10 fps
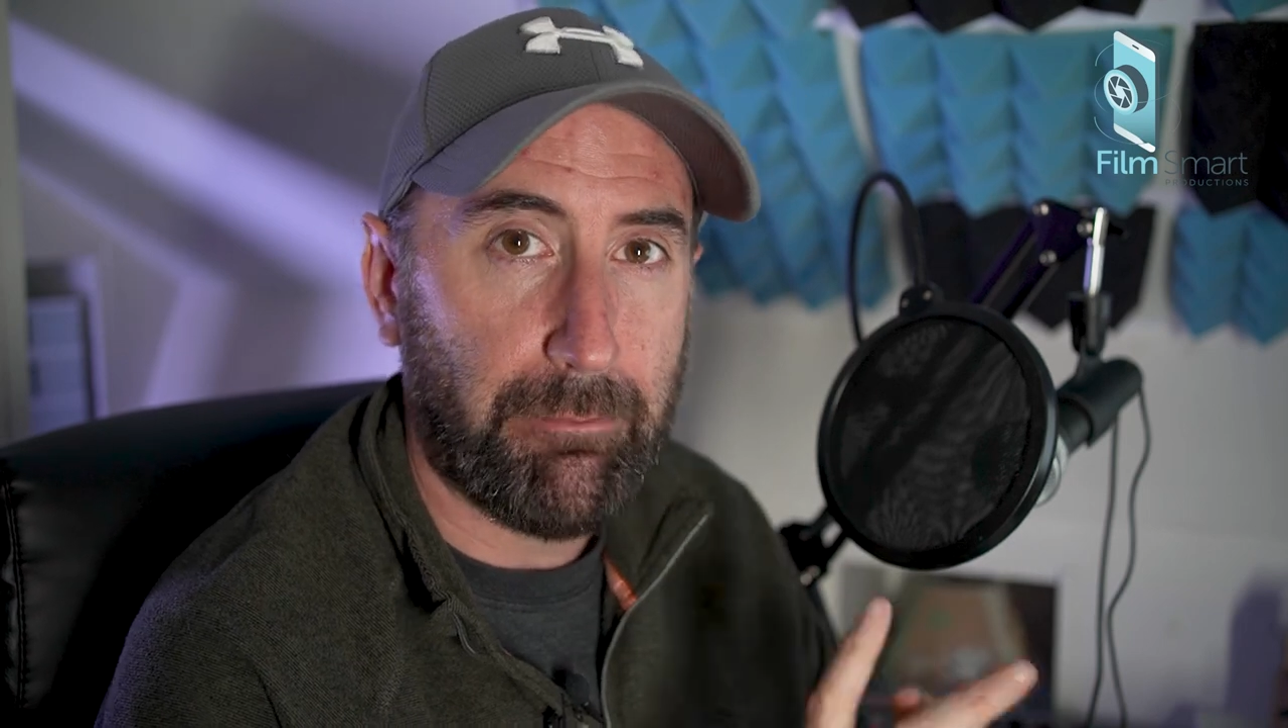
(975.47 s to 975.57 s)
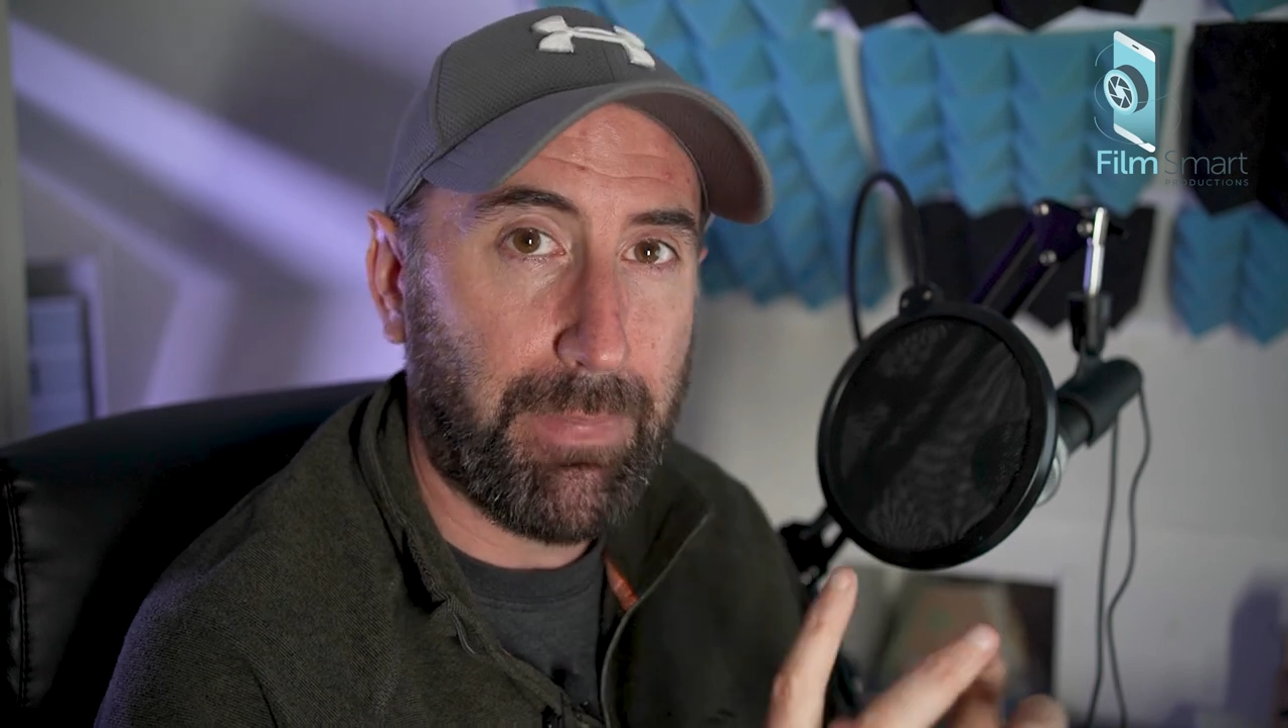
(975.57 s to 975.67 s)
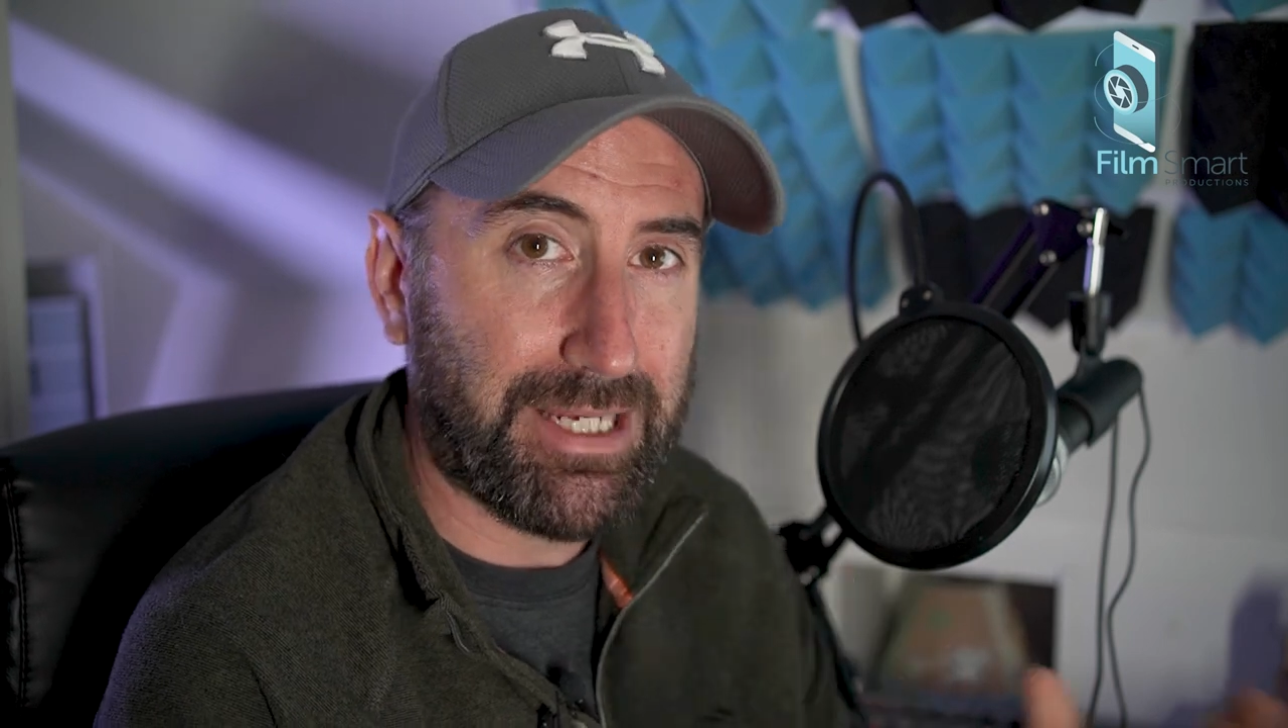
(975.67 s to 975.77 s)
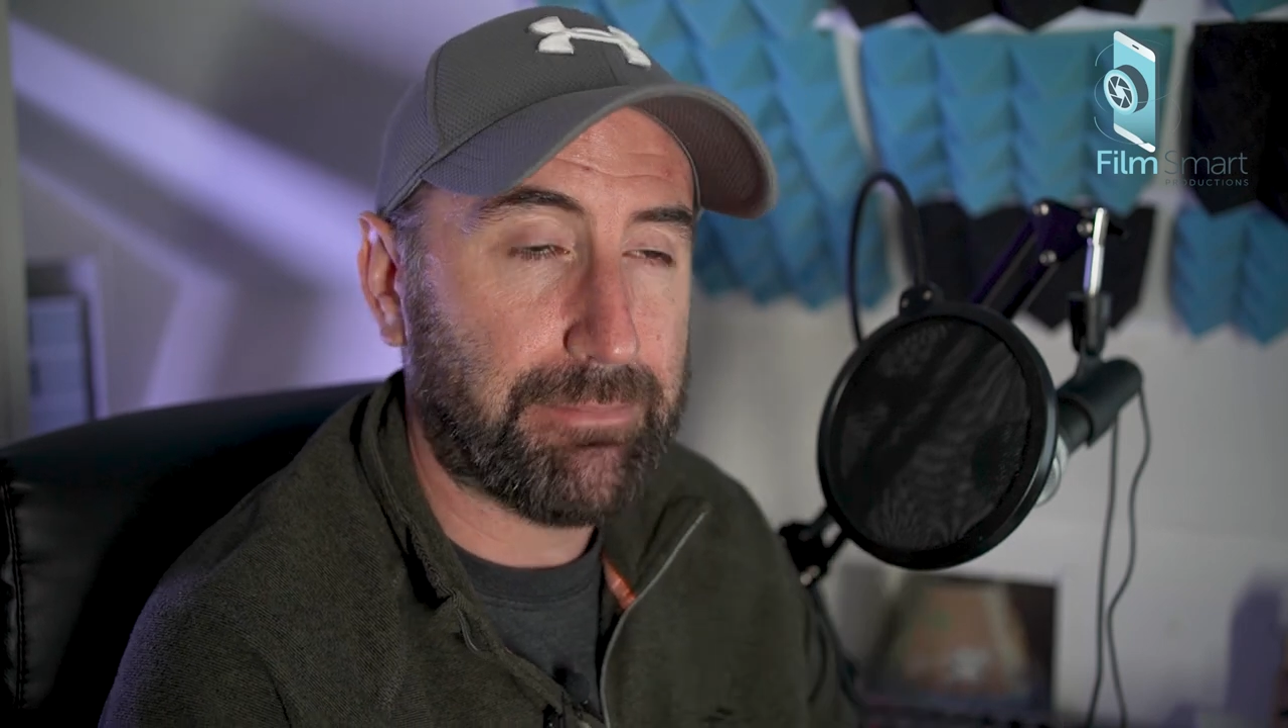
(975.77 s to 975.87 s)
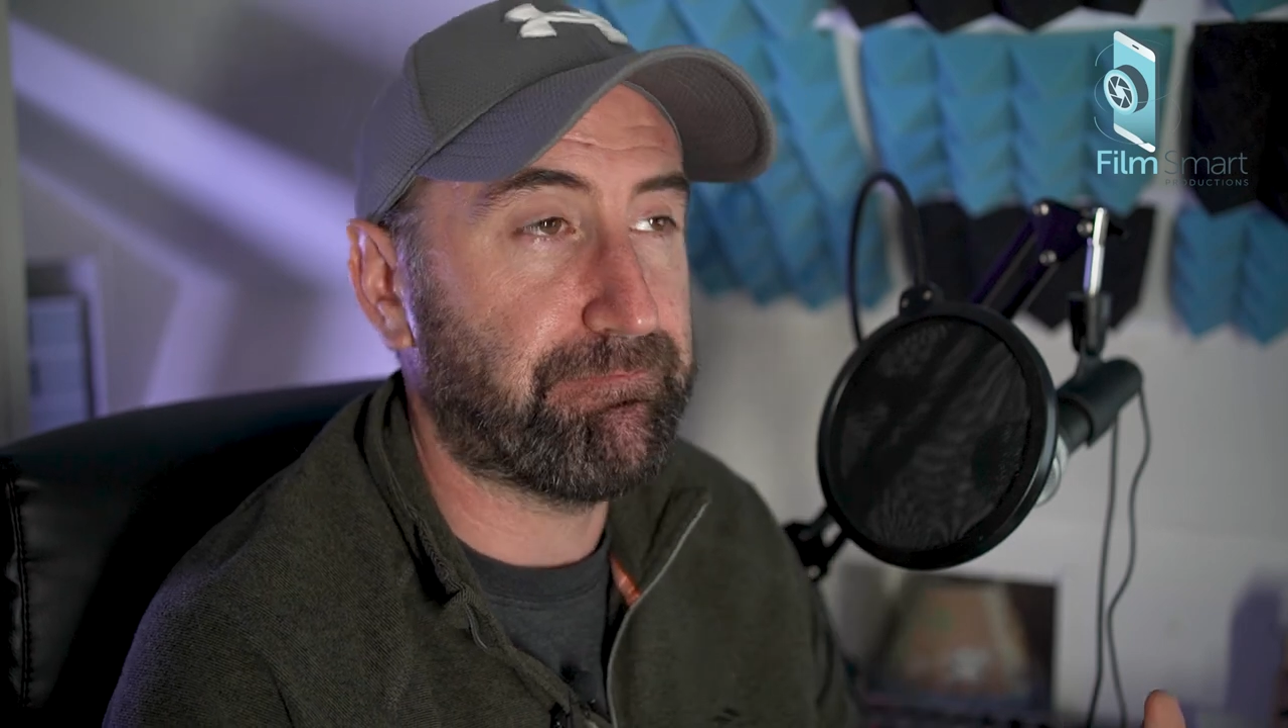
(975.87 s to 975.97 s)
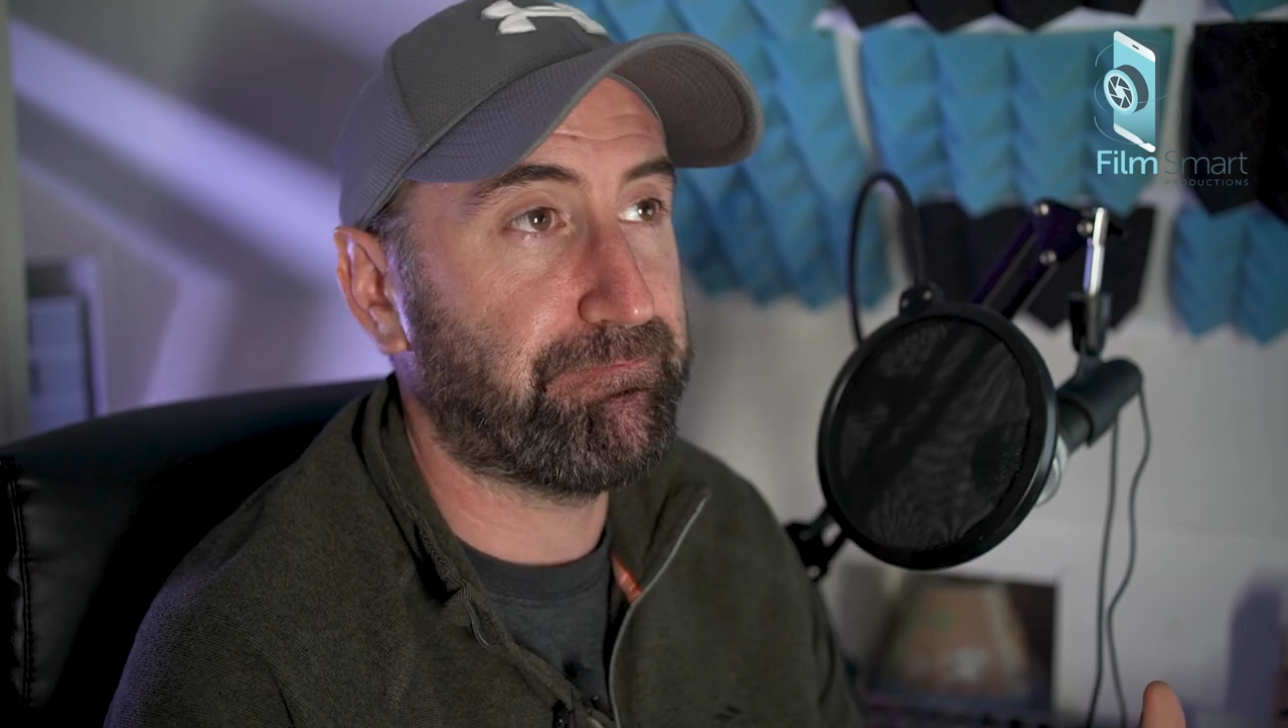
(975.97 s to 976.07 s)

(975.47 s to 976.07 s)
make it